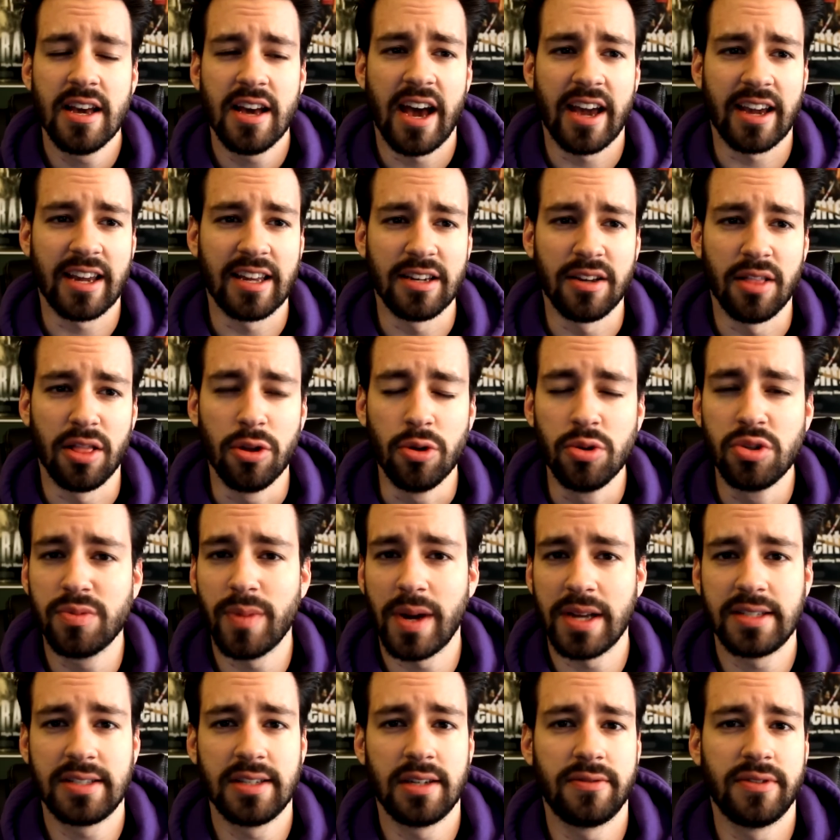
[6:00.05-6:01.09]
I can lose
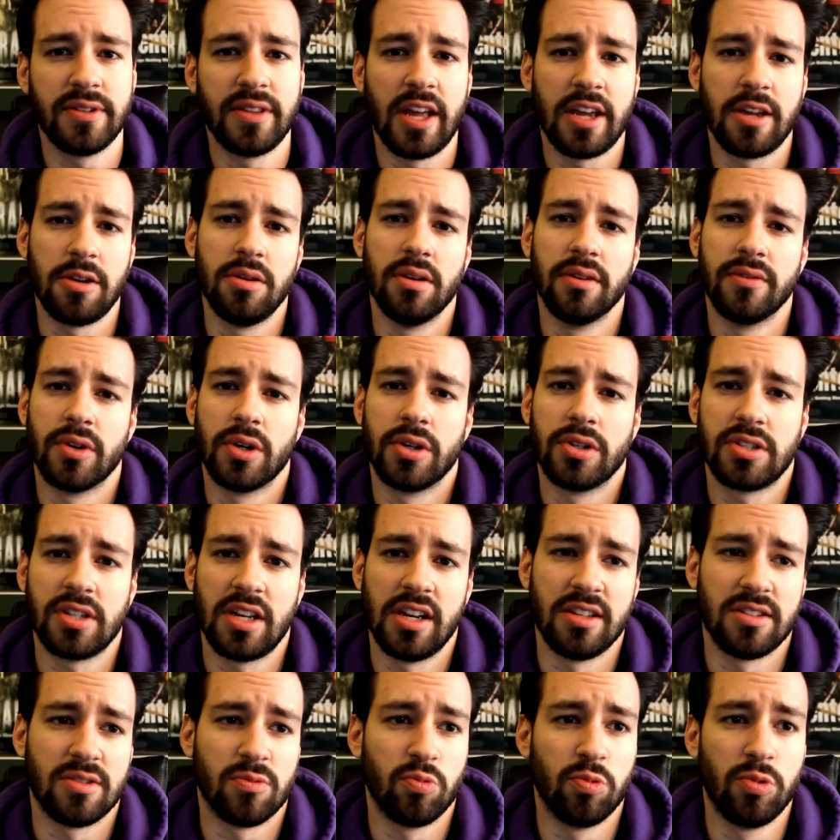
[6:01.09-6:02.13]
myself in that universe,
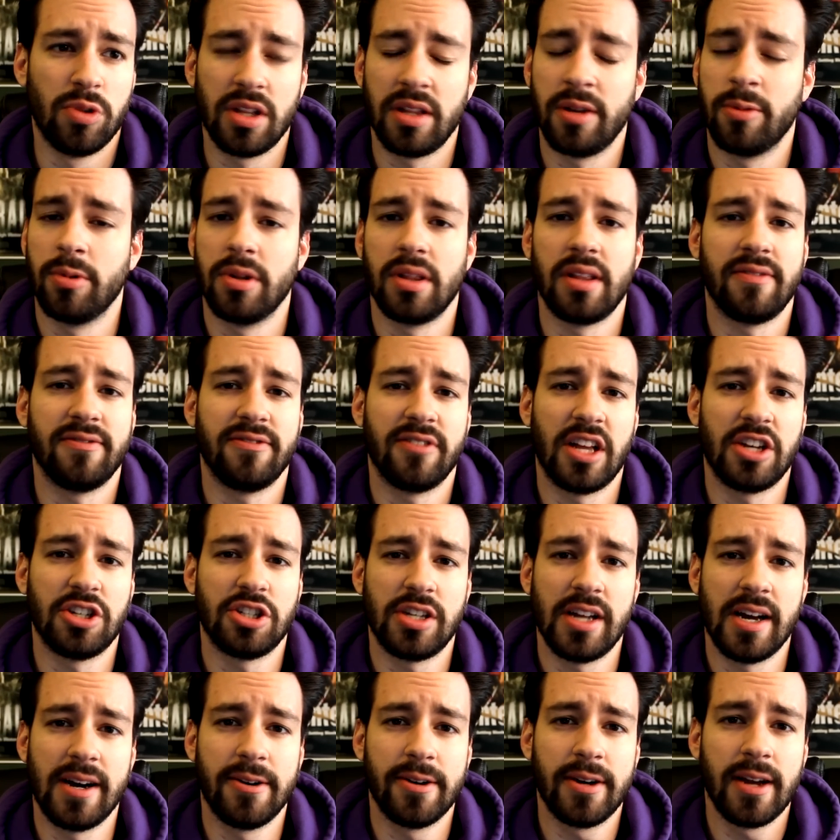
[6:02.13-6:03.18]
and it's really, really
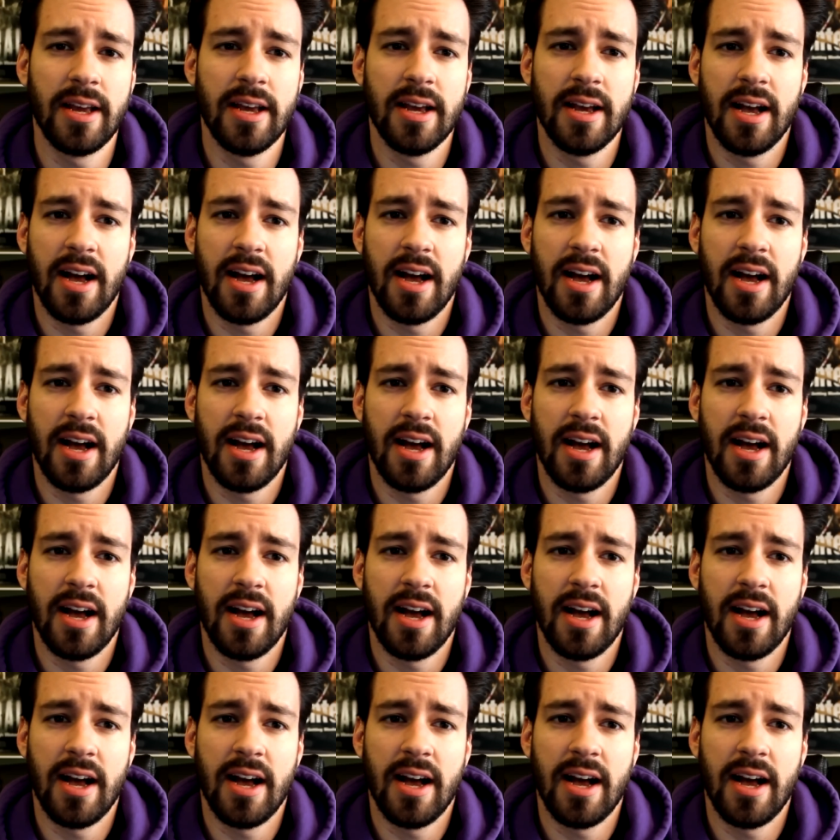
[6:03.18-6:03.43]
fleshed out.